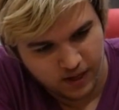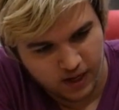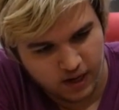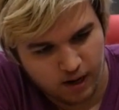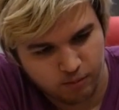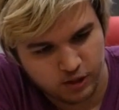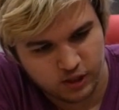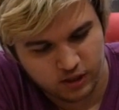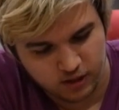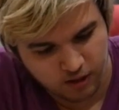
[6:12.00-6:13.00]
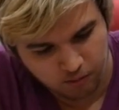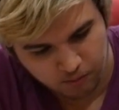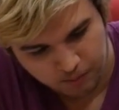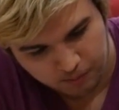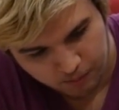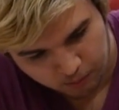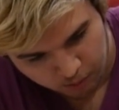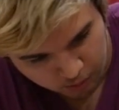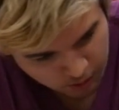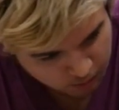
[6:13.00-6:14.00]
and I would just there would be people
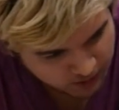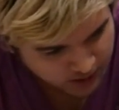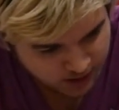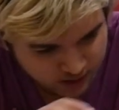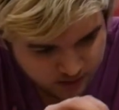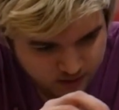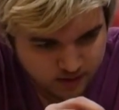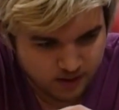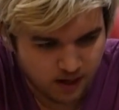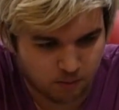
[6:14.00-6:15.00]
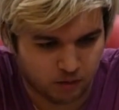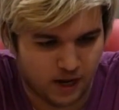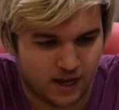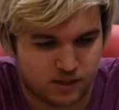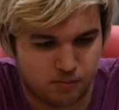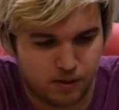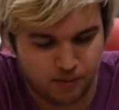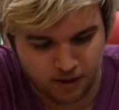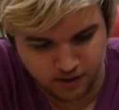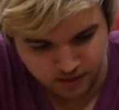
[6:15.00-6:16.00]
who don't get it and would ask me
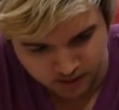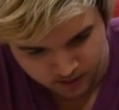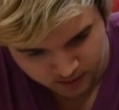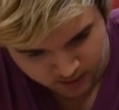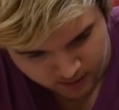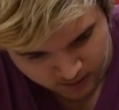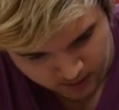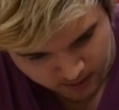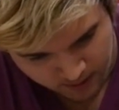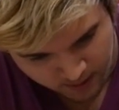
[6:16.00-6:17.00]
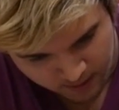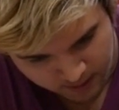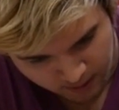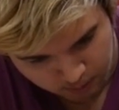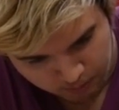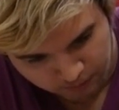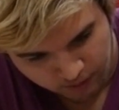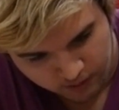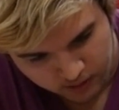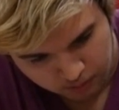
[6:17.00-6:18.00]
about it, and that would be
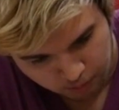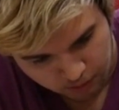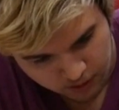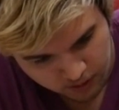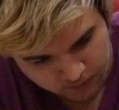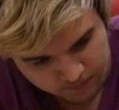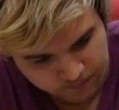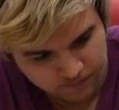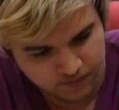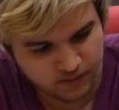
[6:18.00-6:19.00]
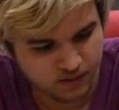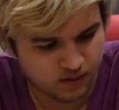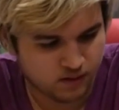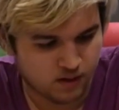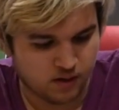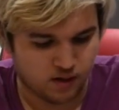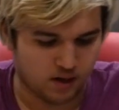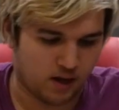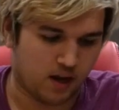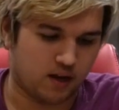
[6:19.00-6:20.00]
very disappointing
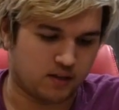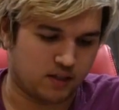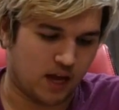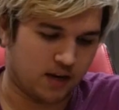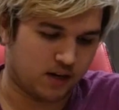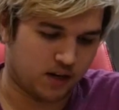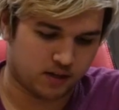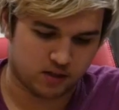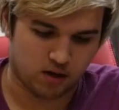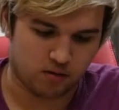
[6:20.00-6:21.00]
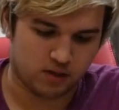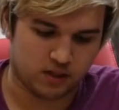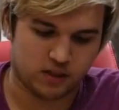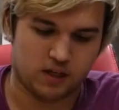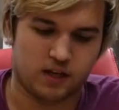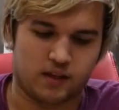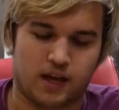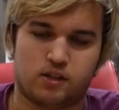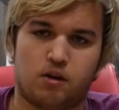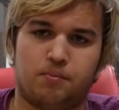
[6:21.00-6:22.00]
and saddening. So this is it.
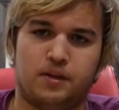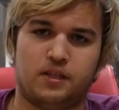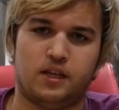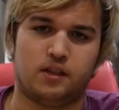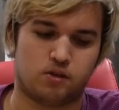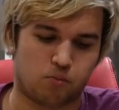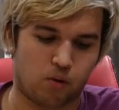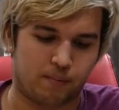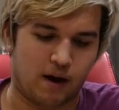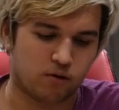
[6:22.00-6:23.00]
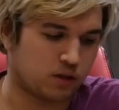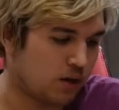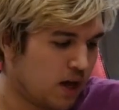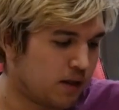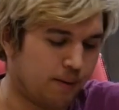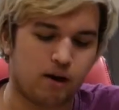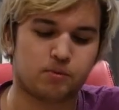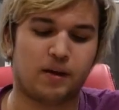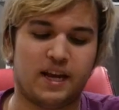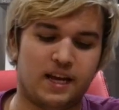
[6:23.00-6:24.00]
That's our PC. There's more power. The power
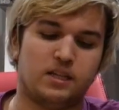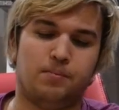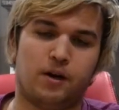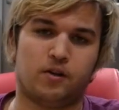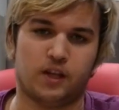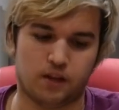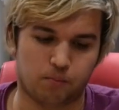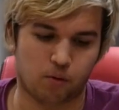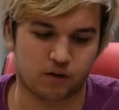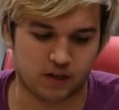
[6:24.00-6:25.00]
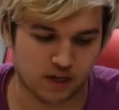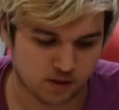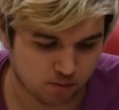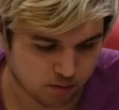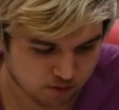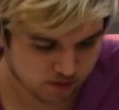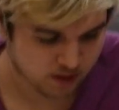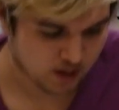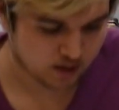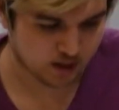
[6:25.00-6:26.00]
supply is bigger than the board, in case you're wondering.
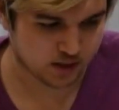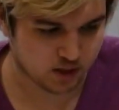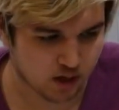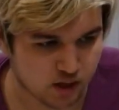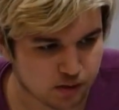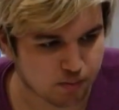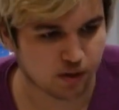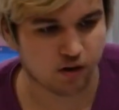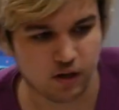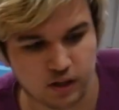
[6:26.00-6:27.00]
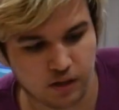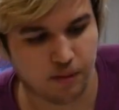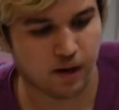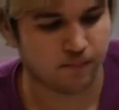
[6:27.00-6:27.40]
Let's uh let's plug in our HDMI.